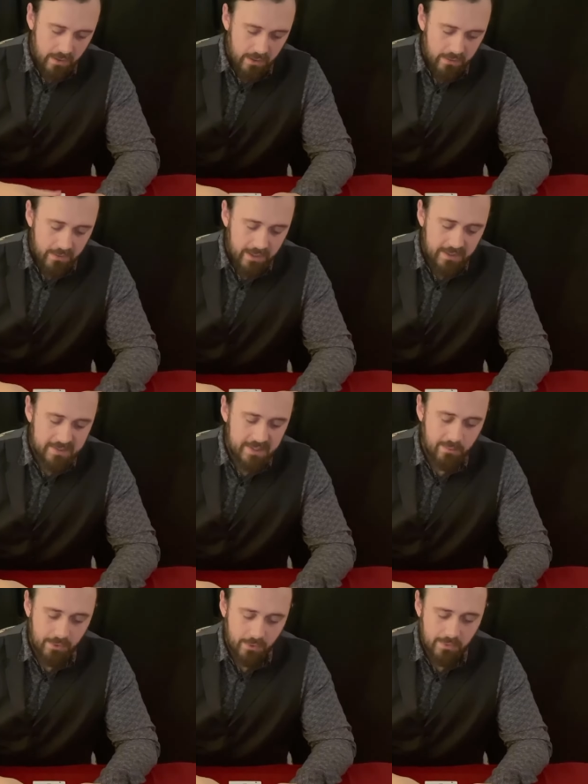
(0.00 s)
The next thing
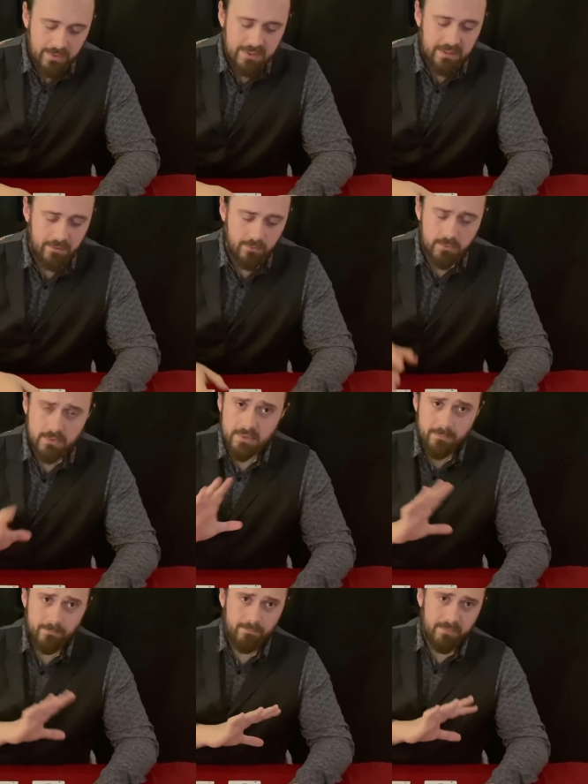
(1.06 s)
we're going to use
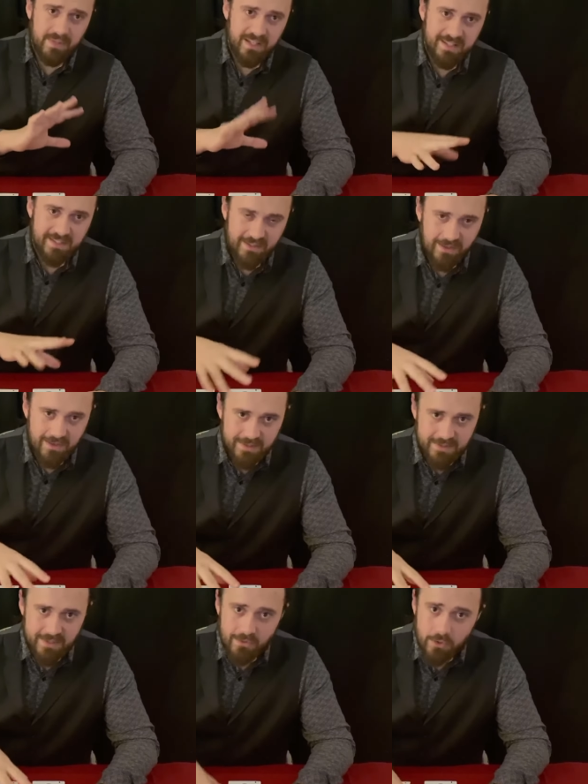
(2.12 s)
is a
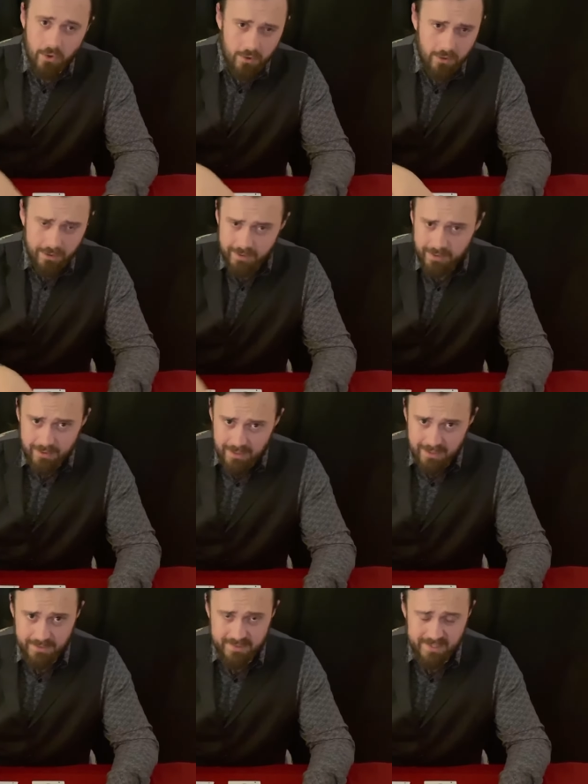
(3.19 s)
constant card
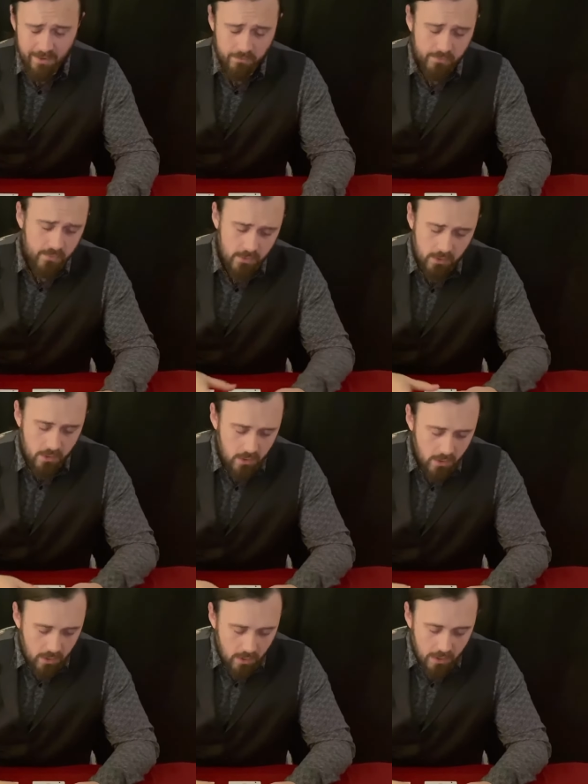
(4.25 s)
itself.
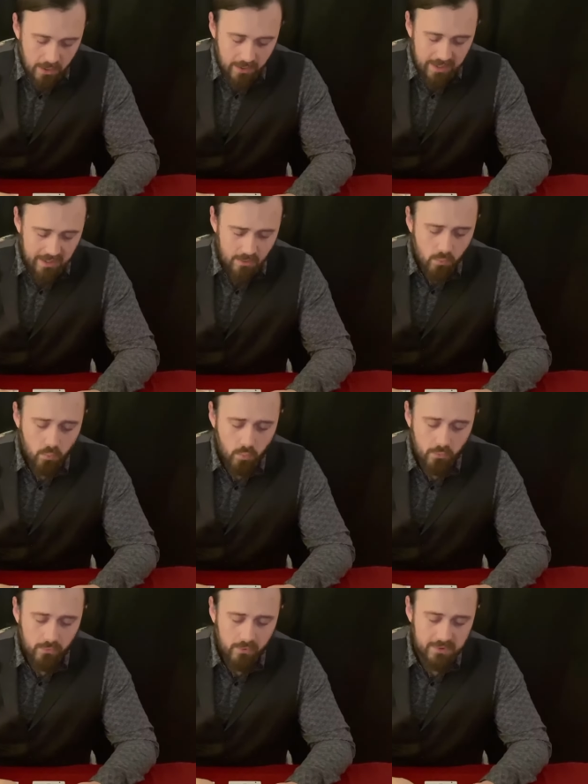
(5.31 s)
Again, we'll
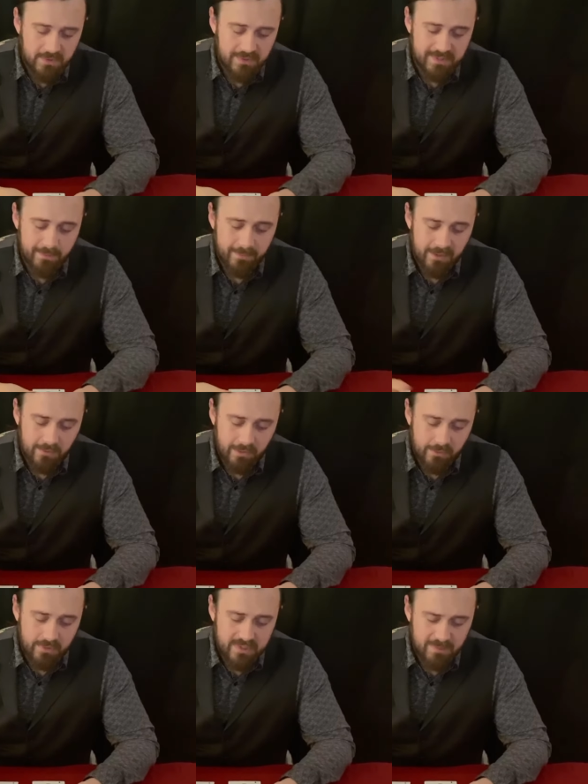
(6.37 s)
focus on something a little
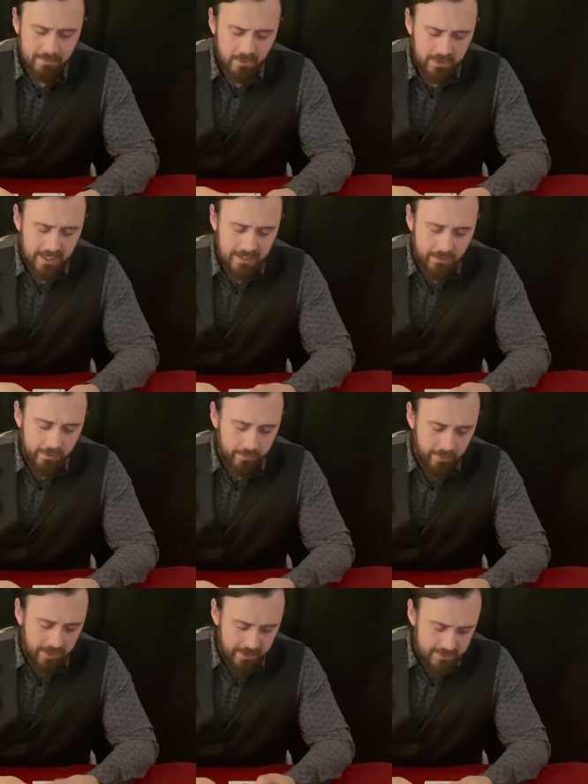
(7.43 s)
simpler, like the
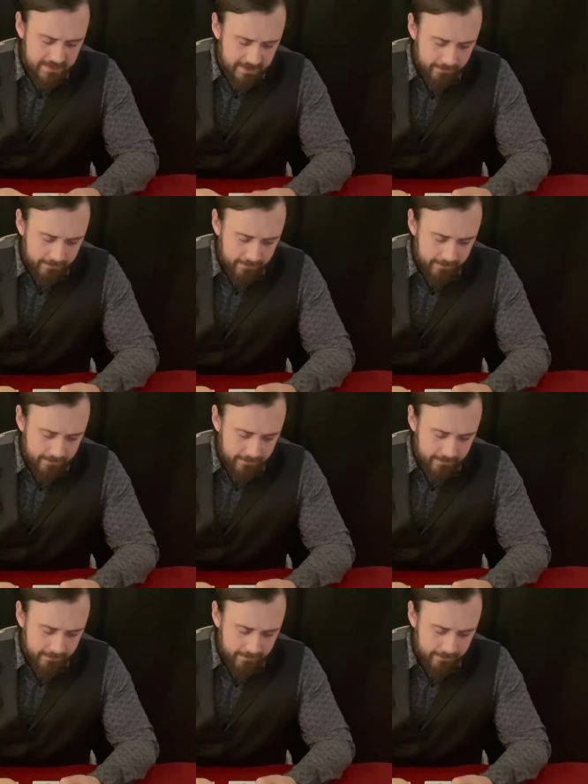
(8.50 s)
threes.